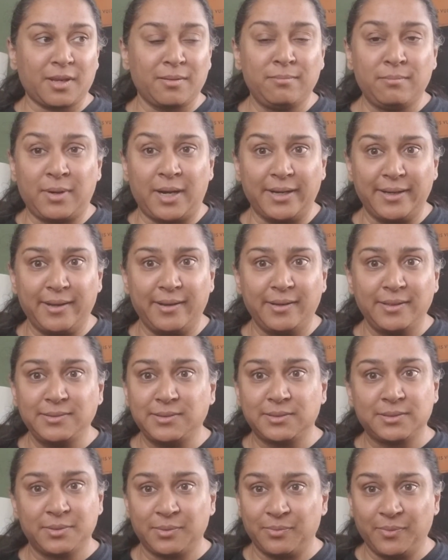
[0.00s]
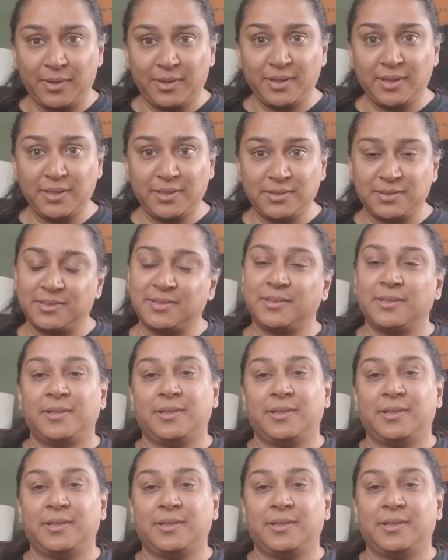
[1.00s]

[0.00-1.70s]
My kids. What?